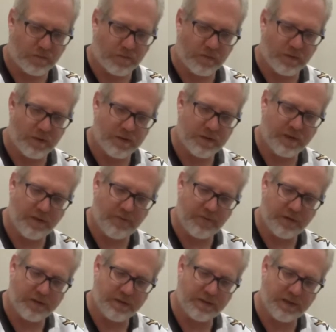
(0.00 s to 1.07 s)
See if
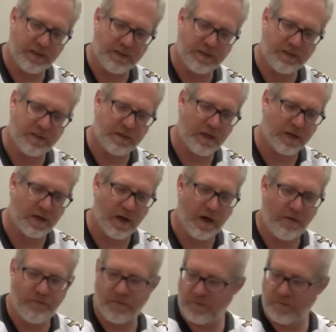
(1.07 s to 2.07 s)
this is easy to take off.